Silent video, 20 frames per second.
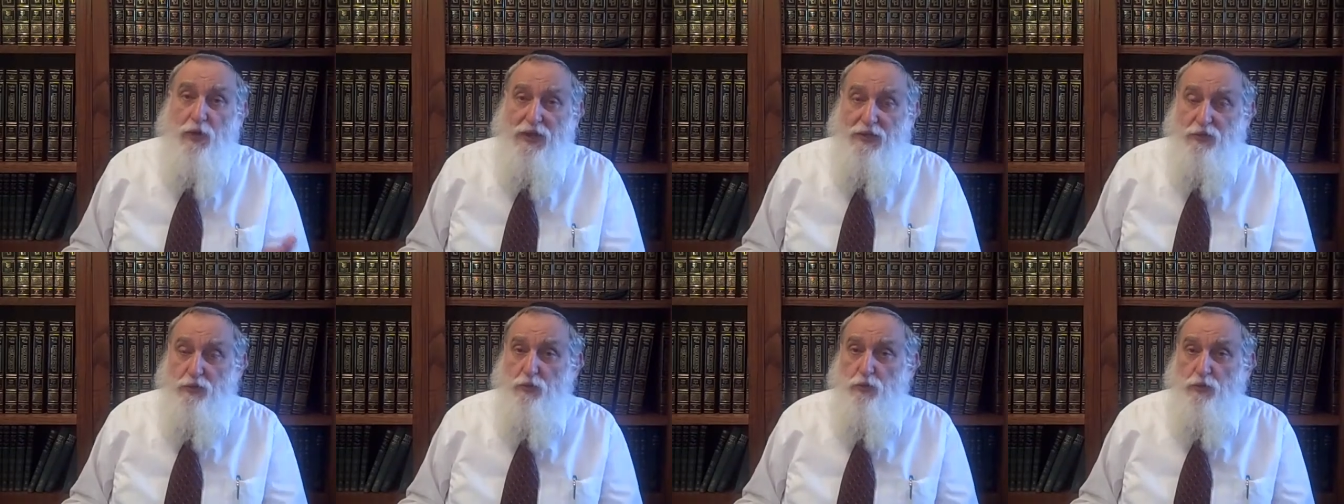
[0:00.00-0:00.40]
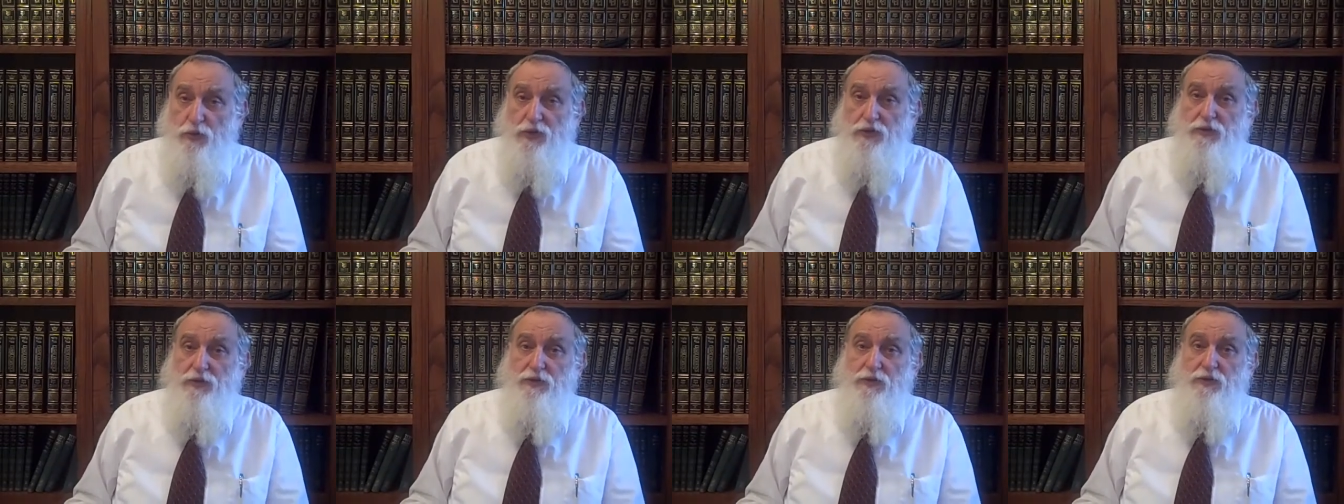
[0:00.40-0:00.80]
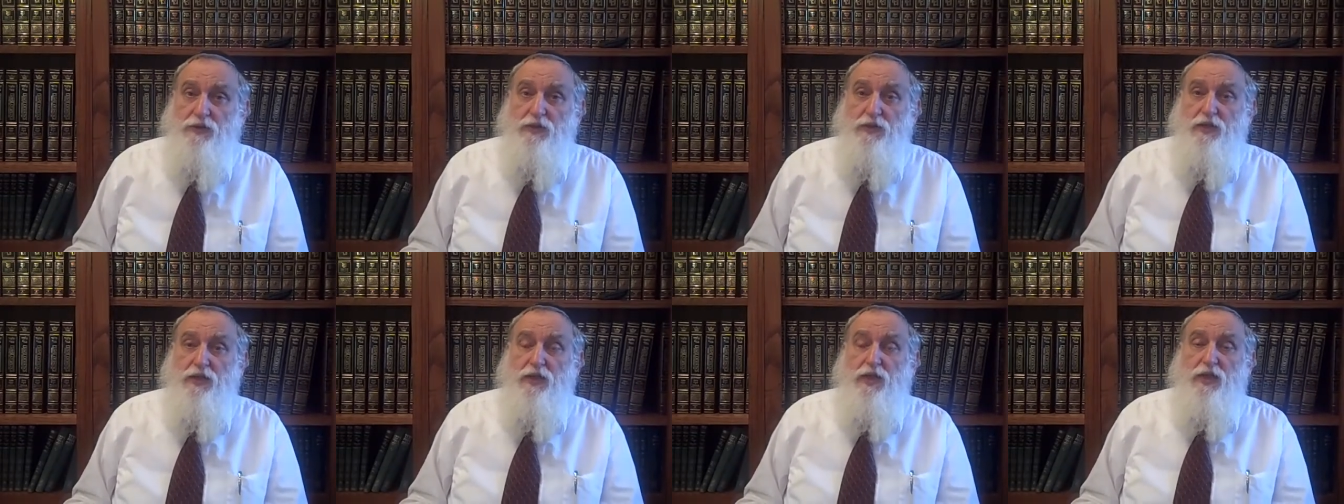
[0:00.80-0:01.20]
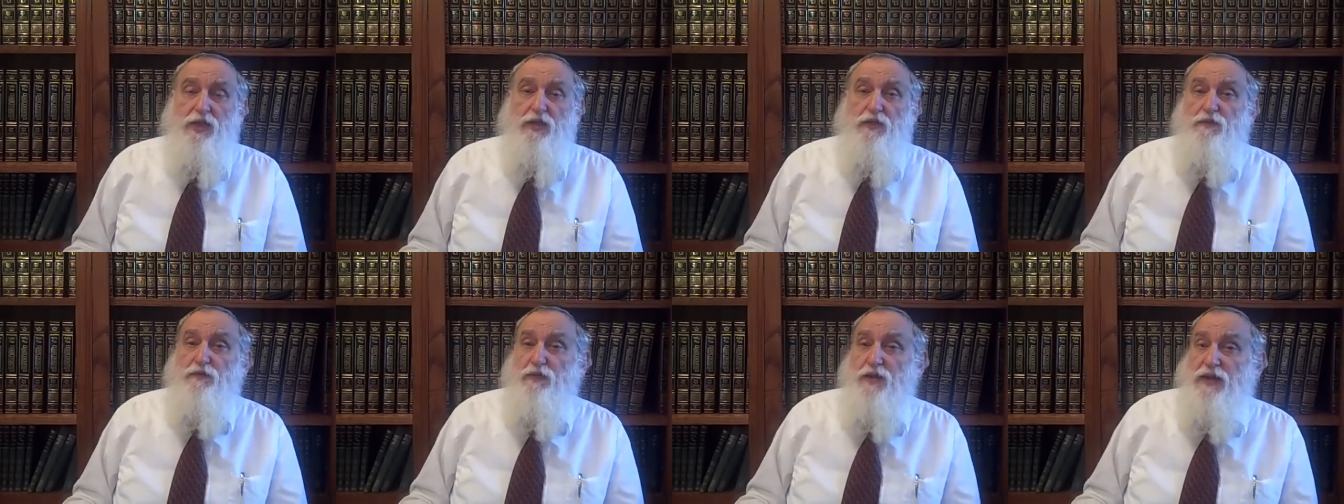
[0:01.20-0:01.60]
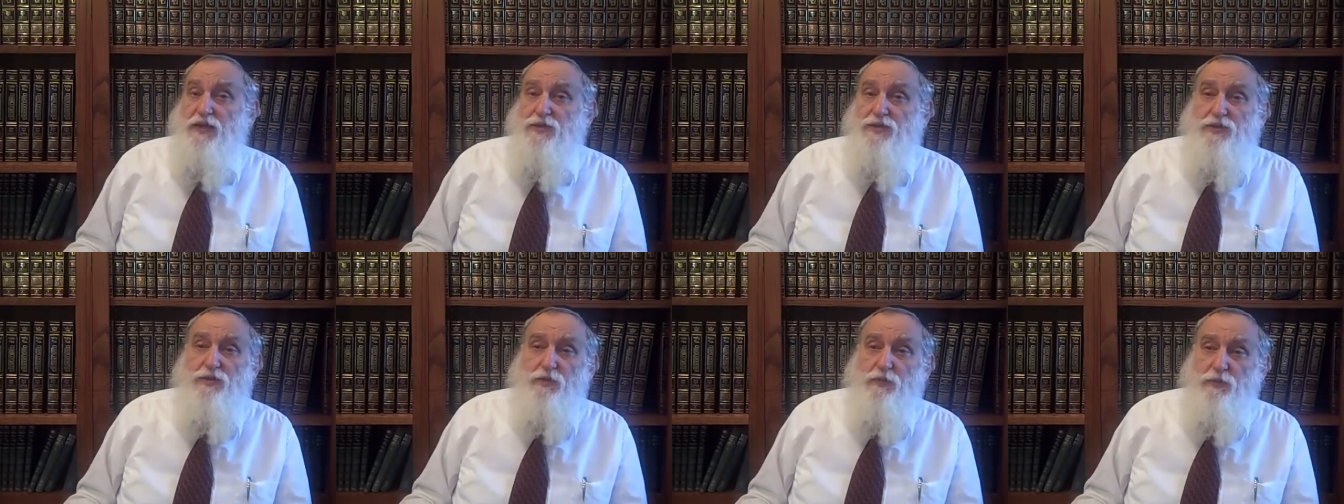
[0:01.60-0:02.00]
record. The
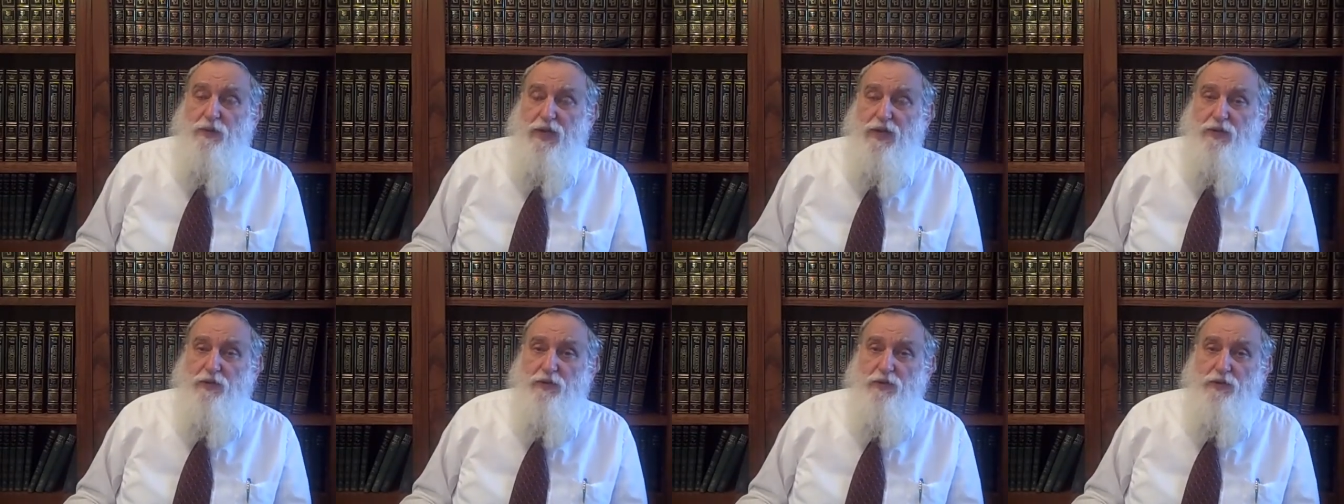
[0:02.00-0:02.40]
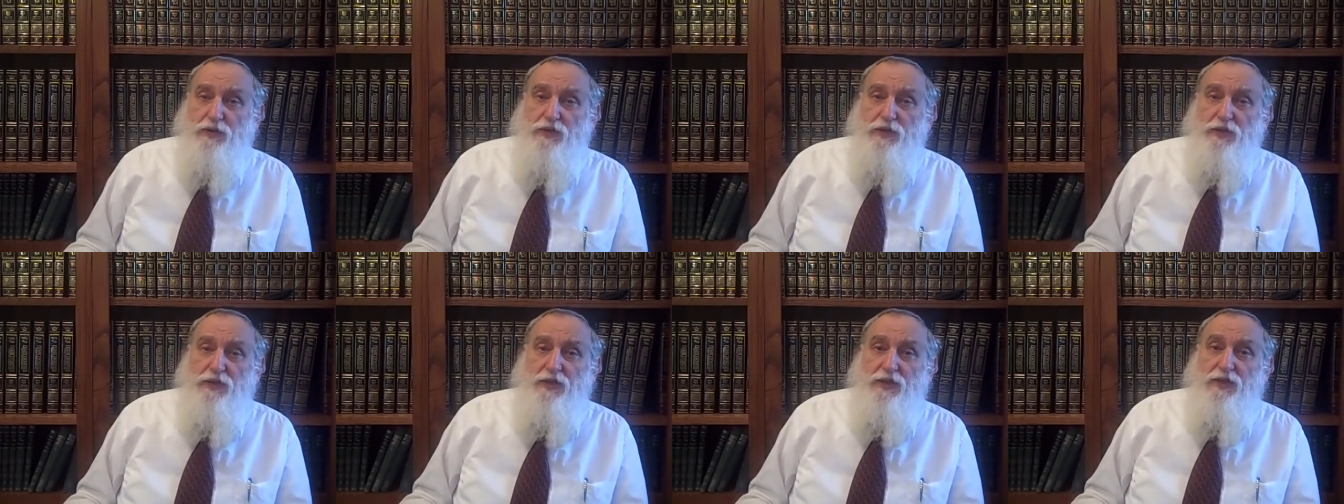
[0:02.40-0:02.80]
fossil record,